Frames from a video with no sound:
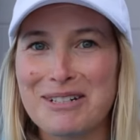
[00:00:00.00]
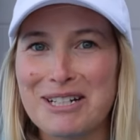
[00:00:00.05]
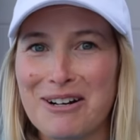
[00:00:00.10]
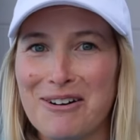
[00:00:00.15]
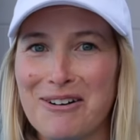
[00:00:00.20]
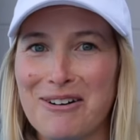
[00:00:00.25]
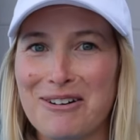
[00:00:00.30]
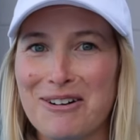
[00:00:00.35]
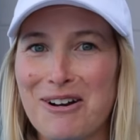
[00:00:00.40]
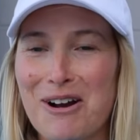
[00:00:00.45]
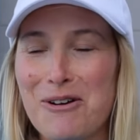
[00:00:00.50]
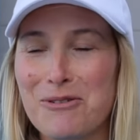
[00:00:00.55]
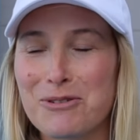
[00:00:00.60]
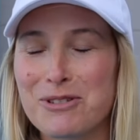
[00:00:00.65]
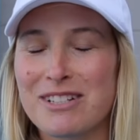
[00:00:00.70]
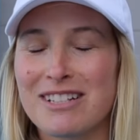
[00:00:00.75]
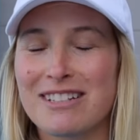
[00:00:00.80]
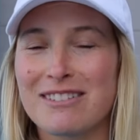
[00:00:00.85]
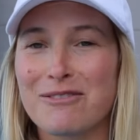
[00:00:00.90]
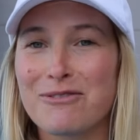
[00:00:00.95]
we are
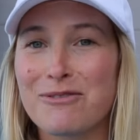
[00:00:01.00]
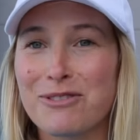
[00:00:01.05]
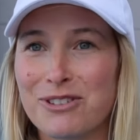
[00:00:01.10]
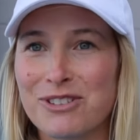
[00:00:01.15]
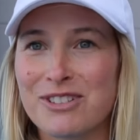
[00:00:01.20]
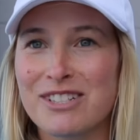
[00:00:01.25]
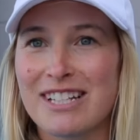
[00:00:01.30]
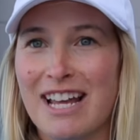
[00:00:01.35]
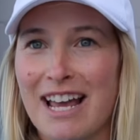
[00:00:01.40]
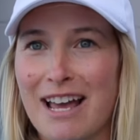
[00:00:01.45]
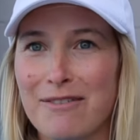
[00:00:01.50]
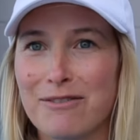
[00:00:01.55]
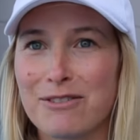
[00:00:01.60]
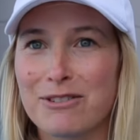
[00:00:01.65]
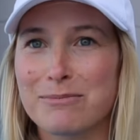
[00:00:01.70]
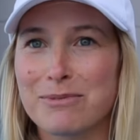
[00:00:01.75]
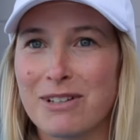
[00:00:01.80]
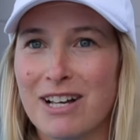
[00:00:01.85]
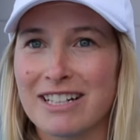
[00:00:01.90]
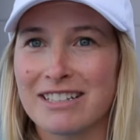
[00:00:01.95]
hosting the first
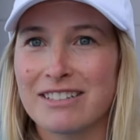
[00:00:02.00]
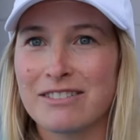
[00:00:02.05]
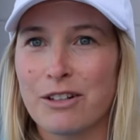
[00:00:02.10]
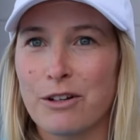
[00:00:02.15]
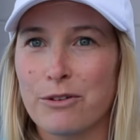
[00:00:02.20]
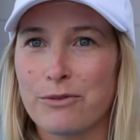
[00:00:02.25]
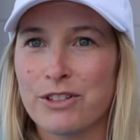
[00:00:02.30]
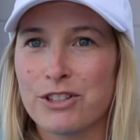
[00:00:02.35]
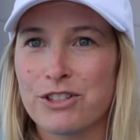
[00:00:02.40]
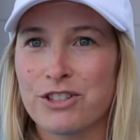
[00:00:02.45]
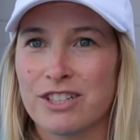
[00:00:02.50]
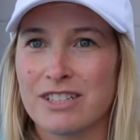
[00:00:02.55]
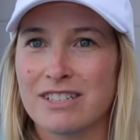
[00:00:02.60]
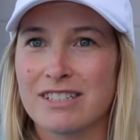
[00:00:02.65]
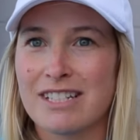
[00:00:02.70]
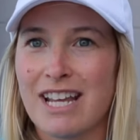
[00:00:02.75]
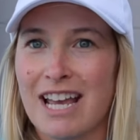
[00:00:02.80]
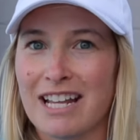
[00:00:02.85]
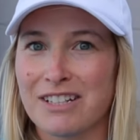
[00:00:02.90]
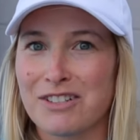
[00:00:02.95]
ever blind and low
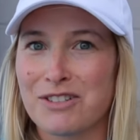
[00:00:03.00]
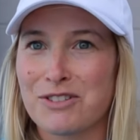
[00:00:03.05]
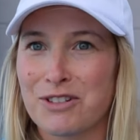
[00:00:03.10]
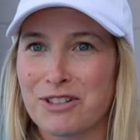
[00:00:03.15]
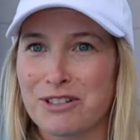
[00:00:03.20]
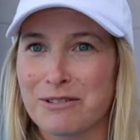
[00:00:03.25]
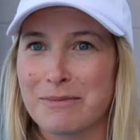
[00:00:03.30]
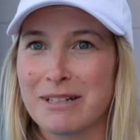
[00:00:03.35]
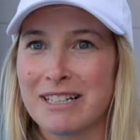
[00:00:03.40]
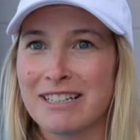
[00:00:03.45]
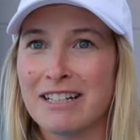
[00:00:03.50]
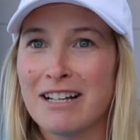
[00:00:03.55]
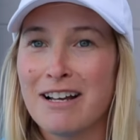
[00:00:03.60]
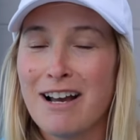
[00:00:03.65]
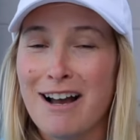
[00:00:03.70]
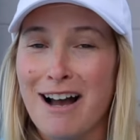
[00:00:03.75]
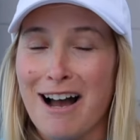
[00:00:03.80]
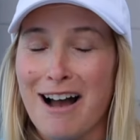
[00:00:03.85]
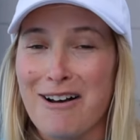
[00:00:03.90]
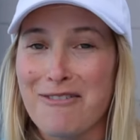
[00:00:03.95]
vision tennis tournament
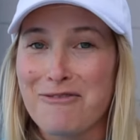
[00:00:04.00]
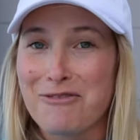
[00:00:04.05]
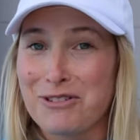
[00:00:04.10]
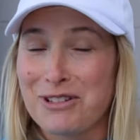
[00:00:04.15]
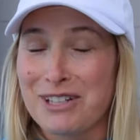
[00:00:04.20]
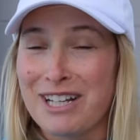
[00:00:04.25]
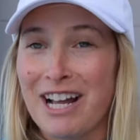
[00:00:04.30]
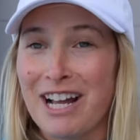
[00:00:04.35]
for the